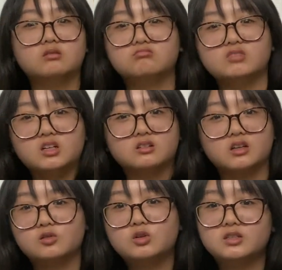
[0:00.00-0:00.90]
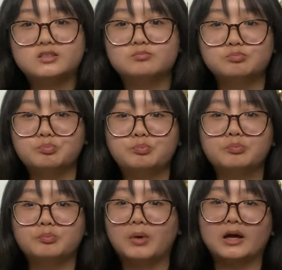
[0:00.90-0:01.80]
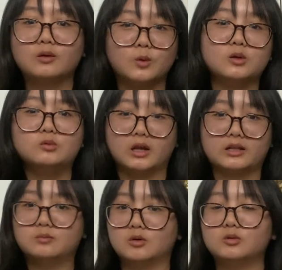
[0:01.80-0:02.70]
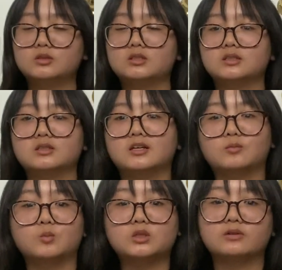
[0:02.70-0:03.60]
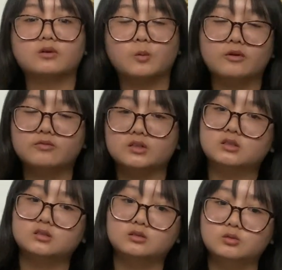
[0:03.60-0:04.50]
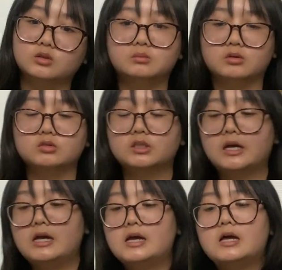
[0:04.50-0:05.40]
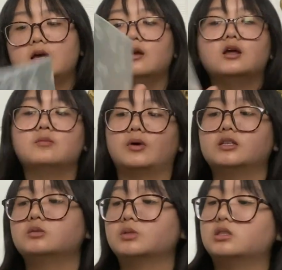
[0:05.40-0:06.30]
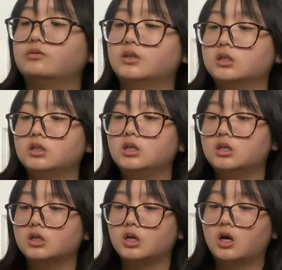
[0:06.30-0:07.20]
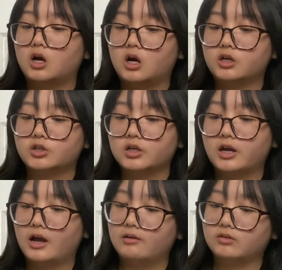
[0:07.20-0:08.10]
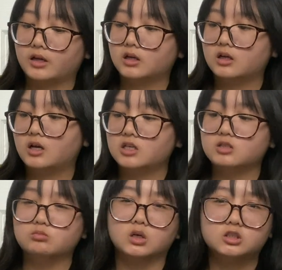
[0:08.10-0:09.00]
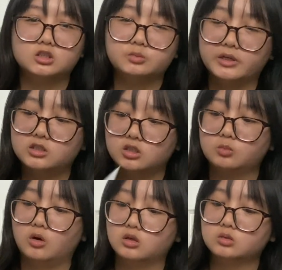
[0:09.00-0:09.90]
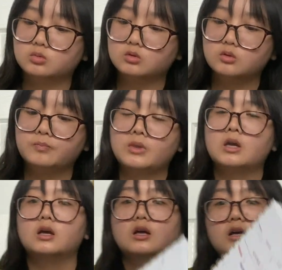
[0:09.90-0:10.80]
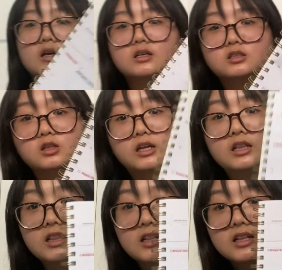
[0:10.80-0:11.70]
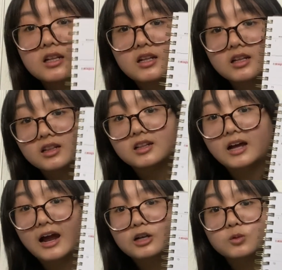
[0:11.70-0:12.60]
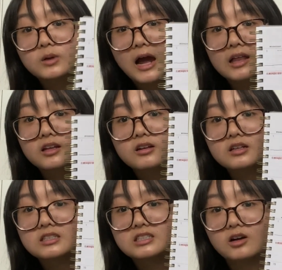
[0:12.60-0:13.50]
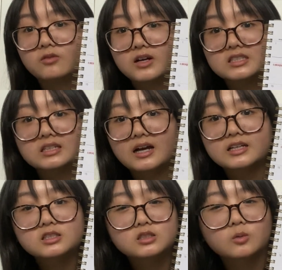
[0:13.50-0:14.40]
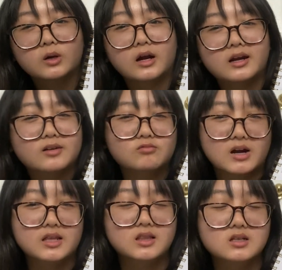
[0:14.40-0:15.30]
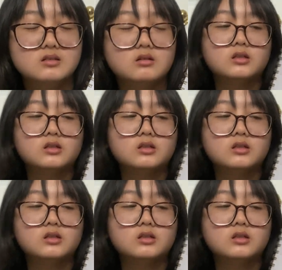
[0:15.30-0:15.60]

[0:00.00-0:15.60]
Yeah, like you can just buy the one you like the most, and whichever one fits you the most. And mine specifically, I try to have like as much space as possible. So like the actual calendar itself has lines so where I can write things on